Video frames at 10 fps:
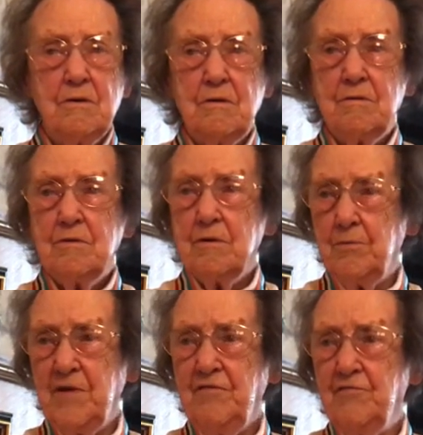Jag
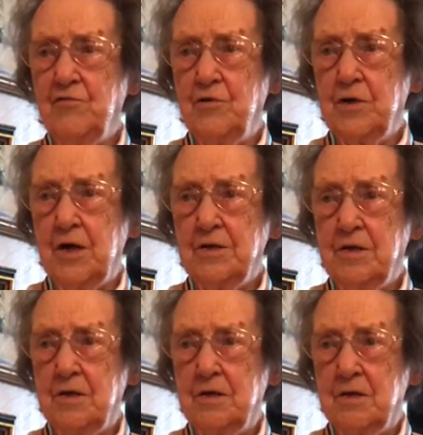blir förvånad.
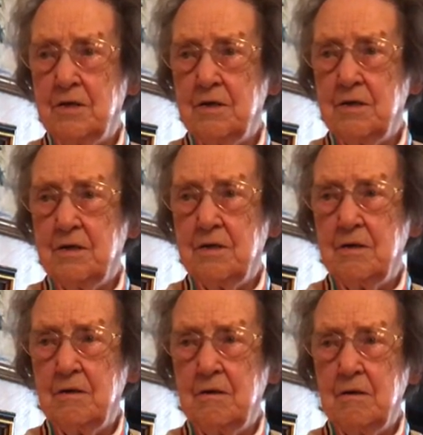I'm
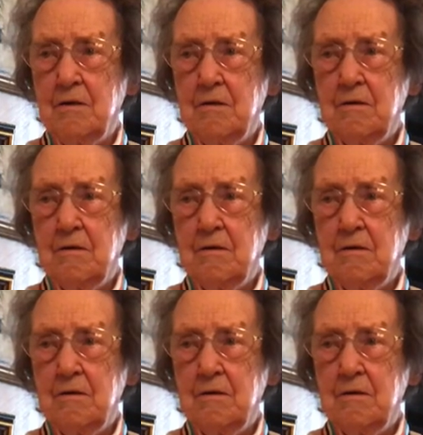surprised.